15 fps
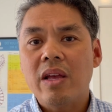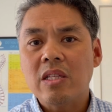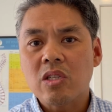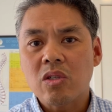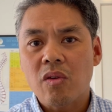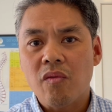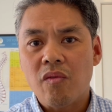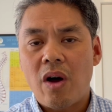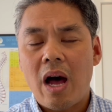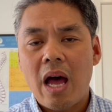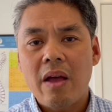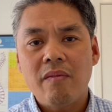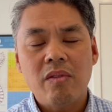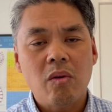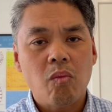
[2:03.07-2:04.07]
and
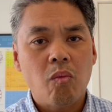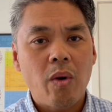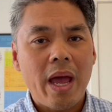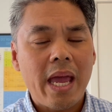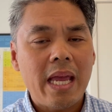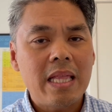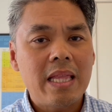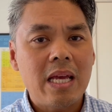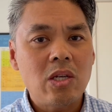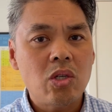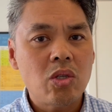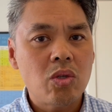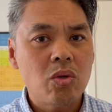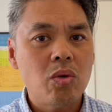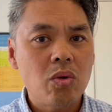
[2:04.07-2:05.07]
survive the way they
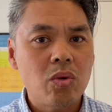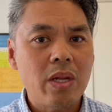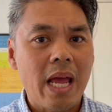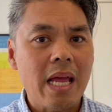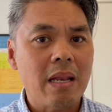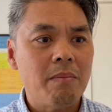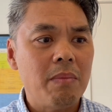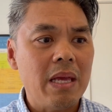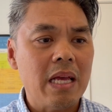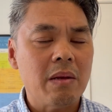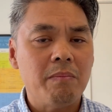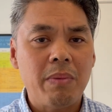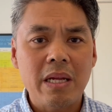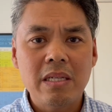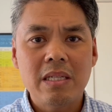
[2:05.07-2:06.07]
should and be
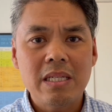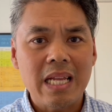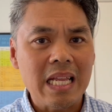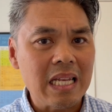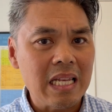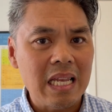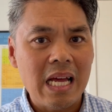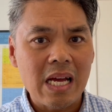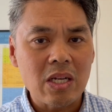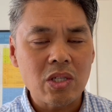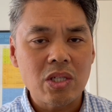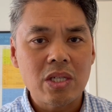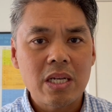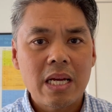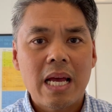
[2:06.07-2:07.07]
abundant and lush,